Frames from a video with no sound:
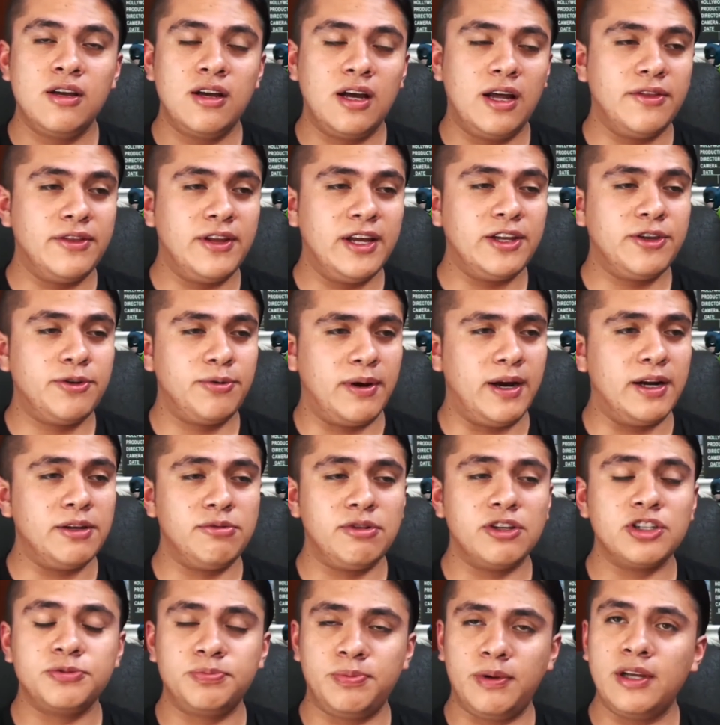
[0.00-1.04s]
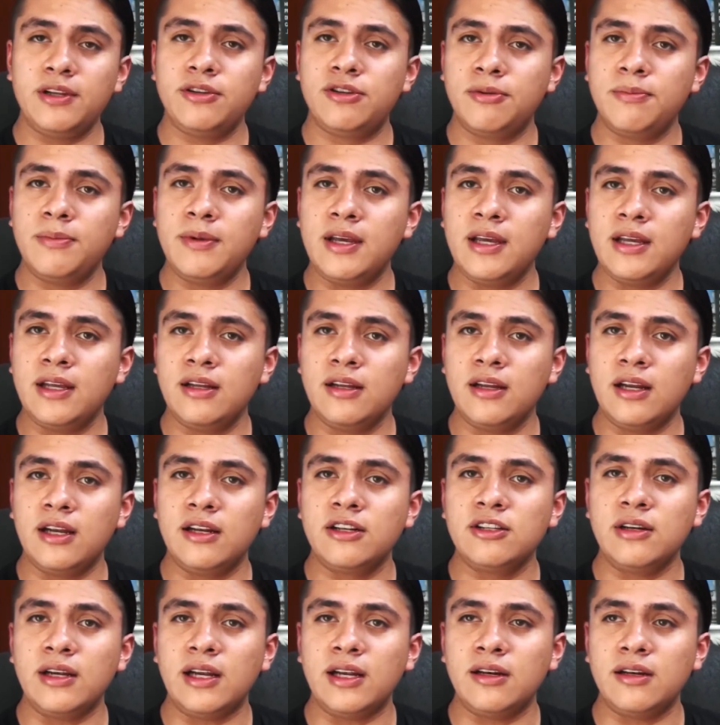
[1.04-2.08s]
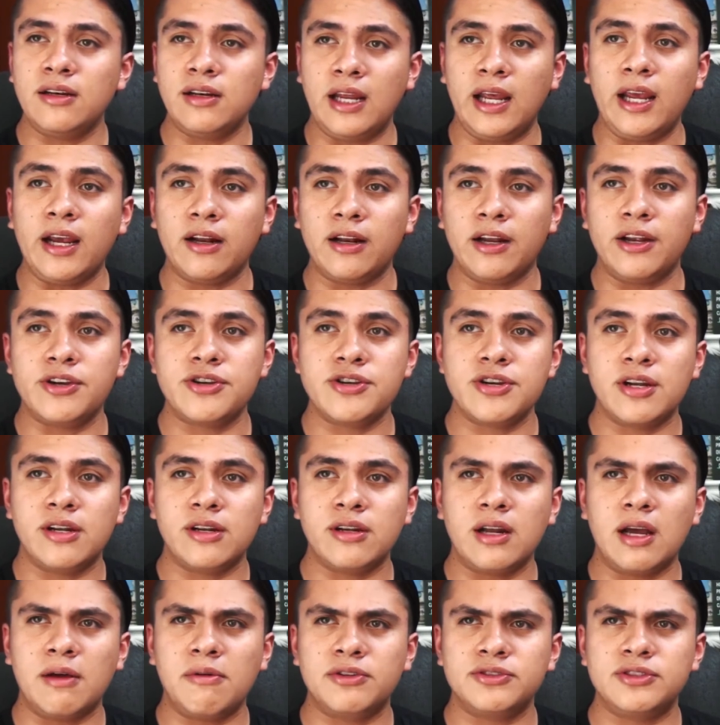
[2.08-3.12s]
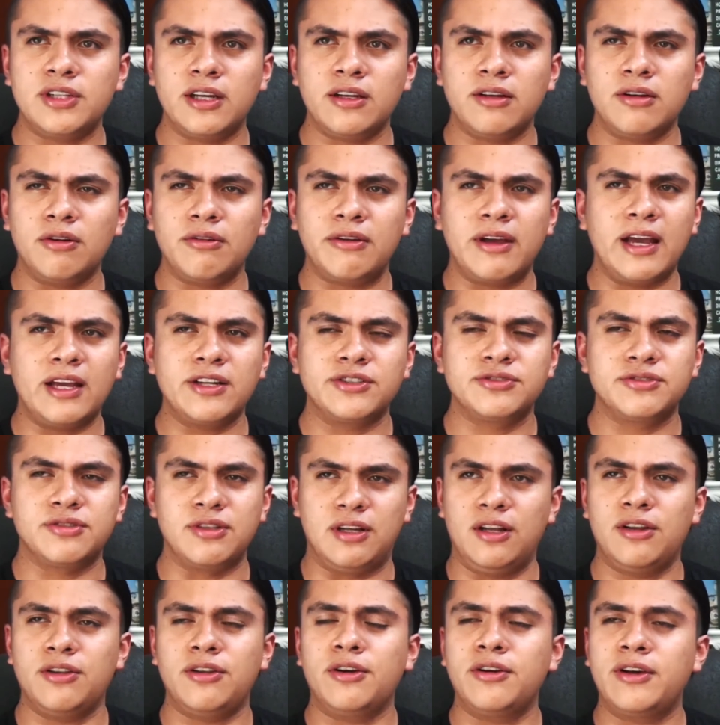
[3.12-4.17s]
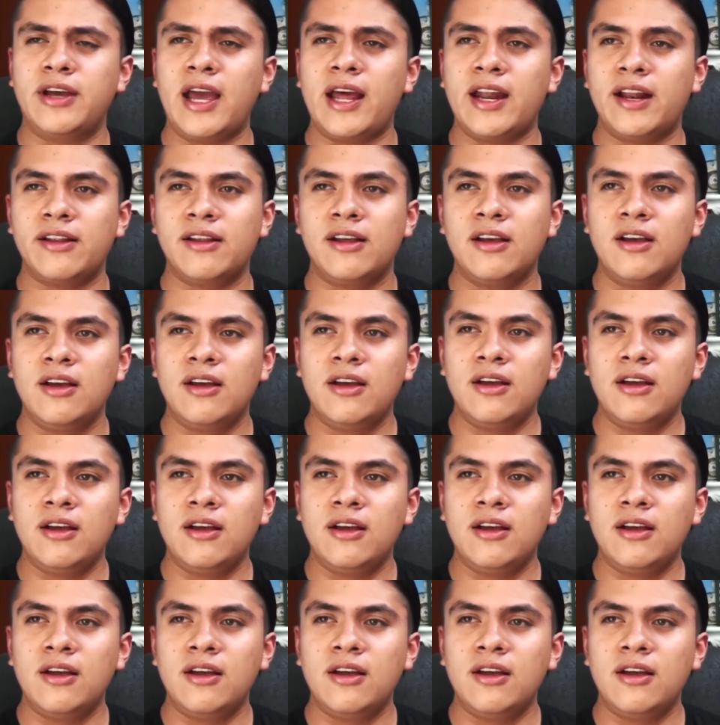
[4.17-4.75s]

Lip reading: and they tried to explain to me in English, and I was like, okay, I still don't get it.